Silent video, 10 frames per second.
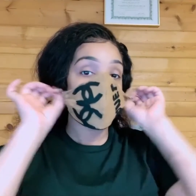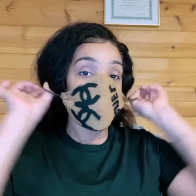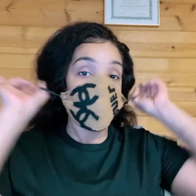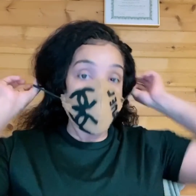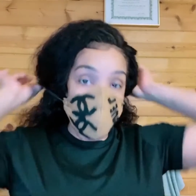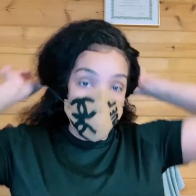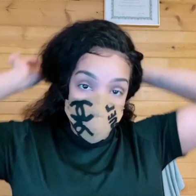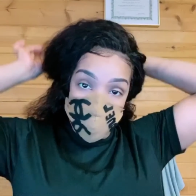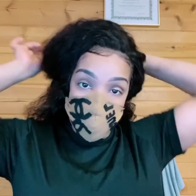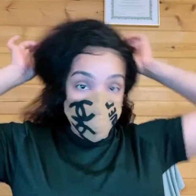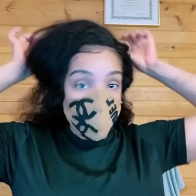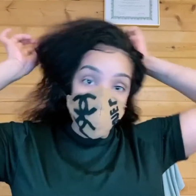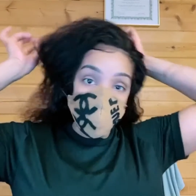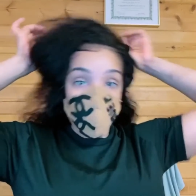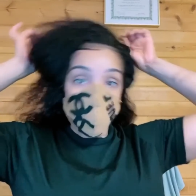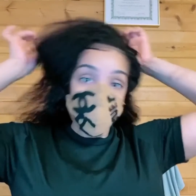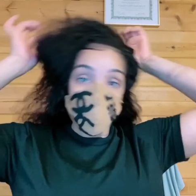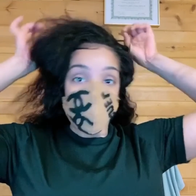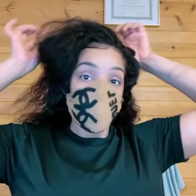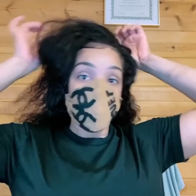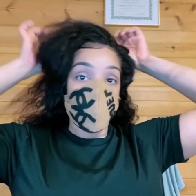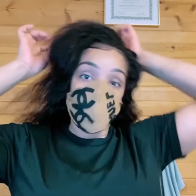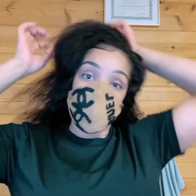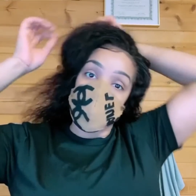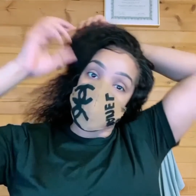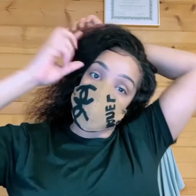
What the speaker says: Either way. For me, as I said